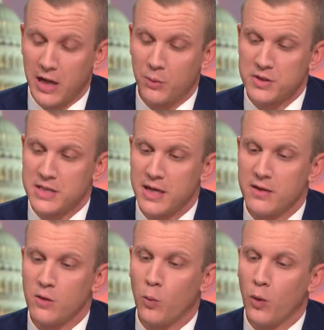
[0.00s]
I would say
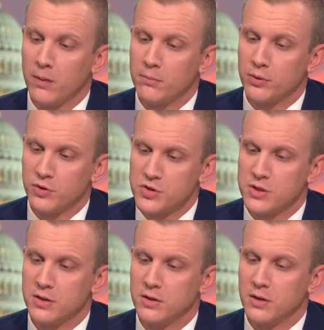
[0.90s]
the one
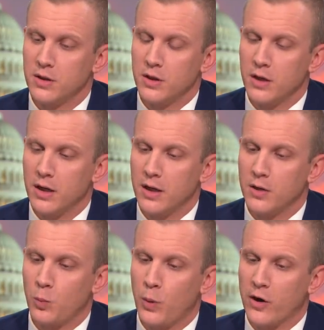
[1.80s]
person uh,
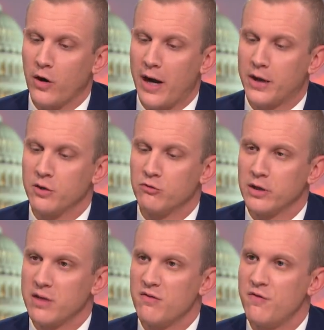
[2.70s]
where I could
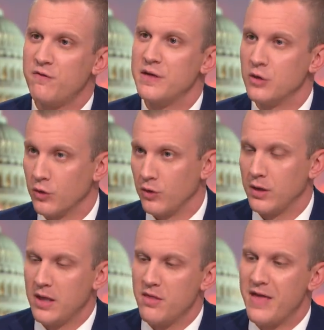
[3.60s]
really feel
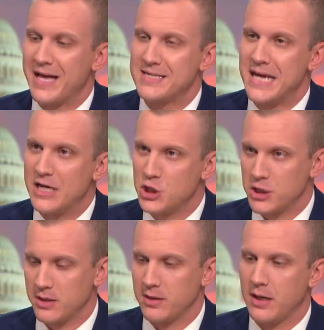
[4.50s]
that
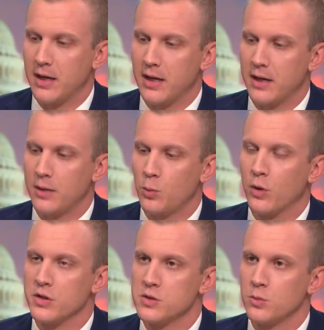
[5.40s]
tension uh,
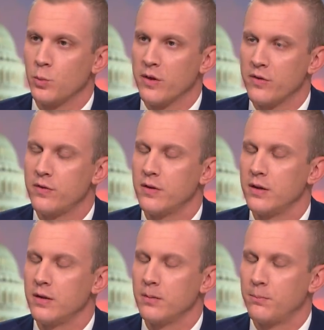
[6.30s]
was with
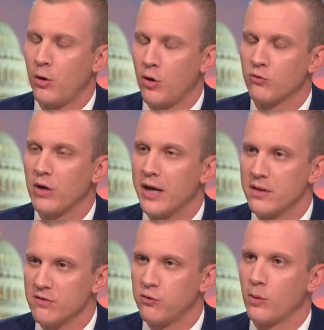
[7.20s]
Paul Ryan,
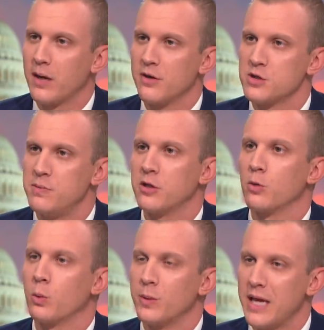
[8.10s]
the former House Speaker,
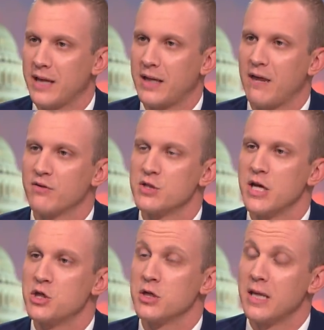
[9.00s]
when we had a
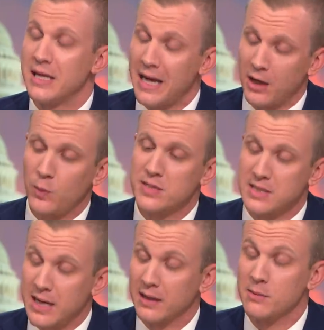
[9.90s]
conversation, and not
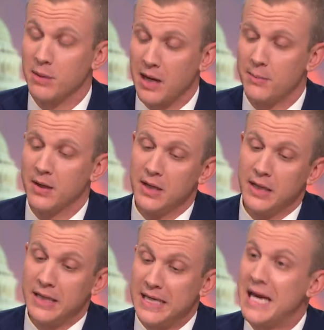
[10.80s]
coincidentally, Bob,
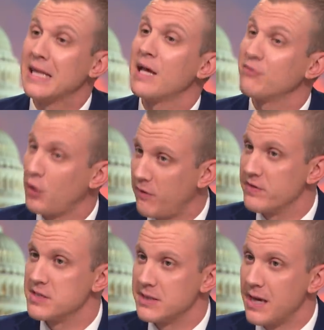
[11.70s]
he had left
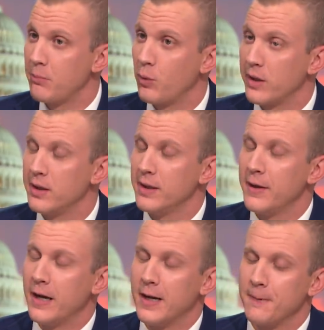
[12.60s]
office at that point.
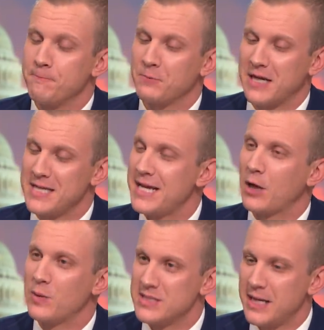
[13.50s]
Um, I say not
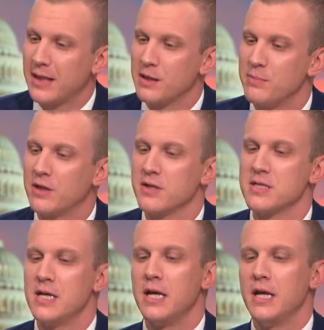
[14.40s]
coincidentally because
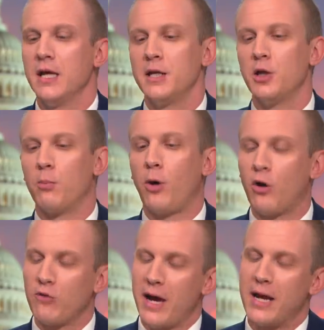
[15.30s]
you know,
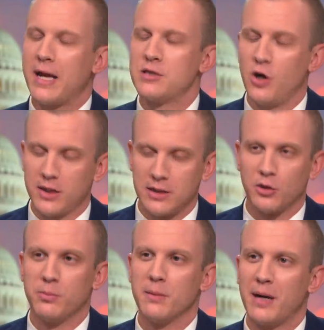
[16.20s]
Paul Ryan and I talked a
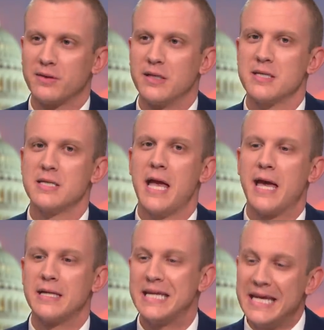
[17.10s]
little bit about this,
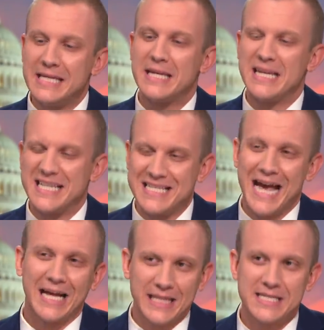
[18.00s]
and he didn't
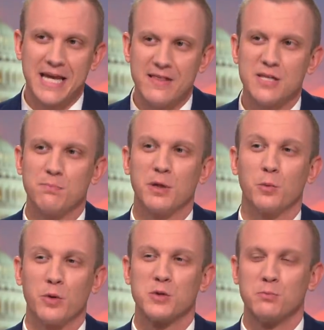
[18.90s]
exactly say this, but it
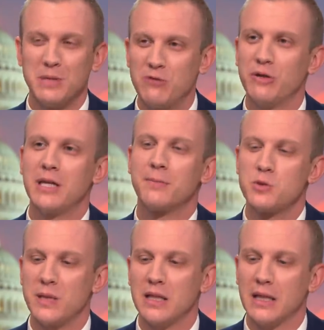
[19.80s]
was me reading
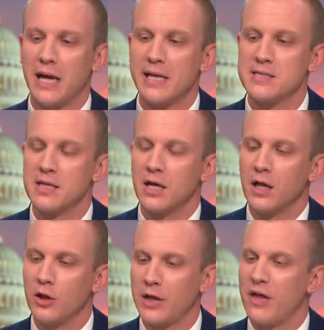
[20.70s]
between the lines.
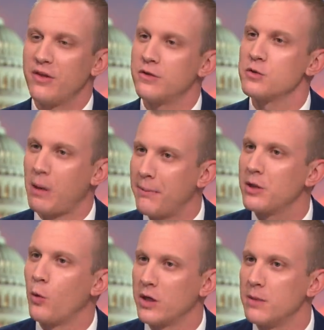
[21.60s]
Look, I think there's probably
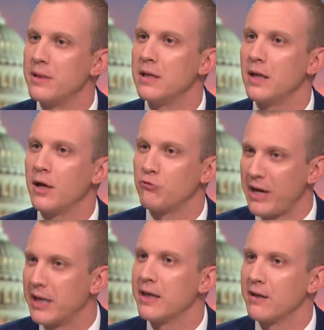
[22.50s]
going to be a
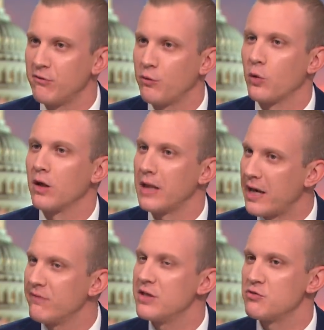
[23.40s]
reckoning for a lot
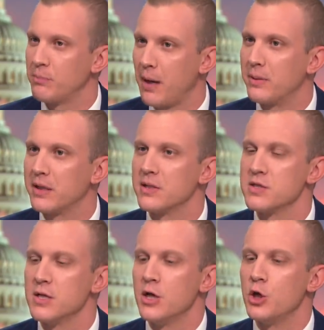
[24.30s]
of these Republicans
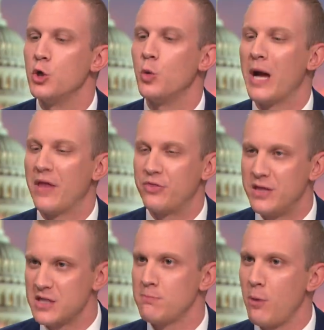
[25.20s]
who, at
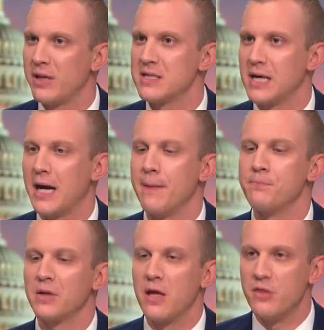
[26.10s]
this moment in time,
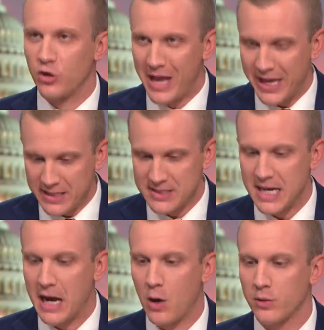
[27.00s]
their head is
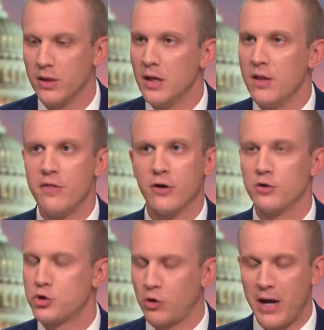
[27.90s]
down. They're
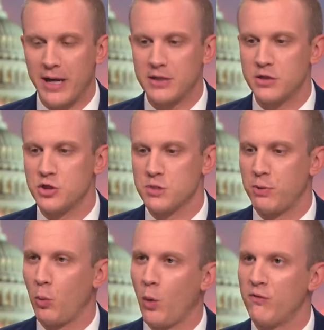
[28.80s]
trying to just
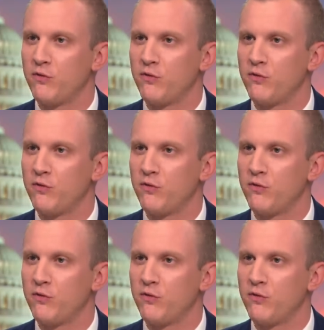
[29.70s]
put one